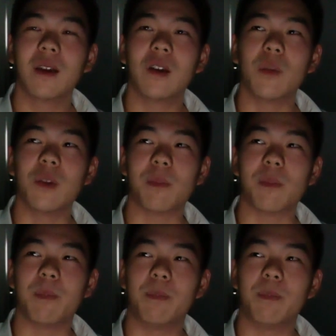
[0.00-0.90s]
Chromis
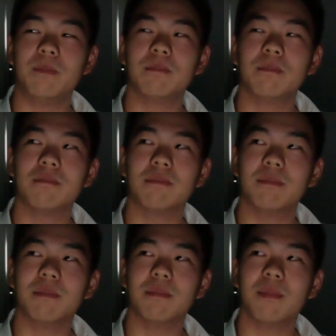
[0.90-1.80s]

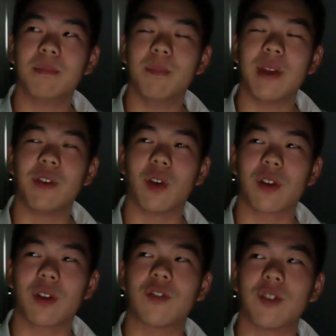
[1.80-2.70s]

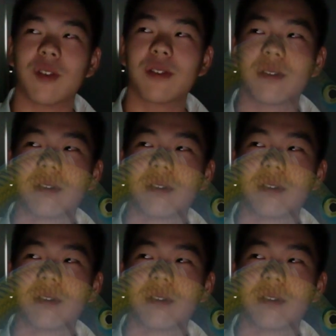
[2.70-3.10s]
bevirostris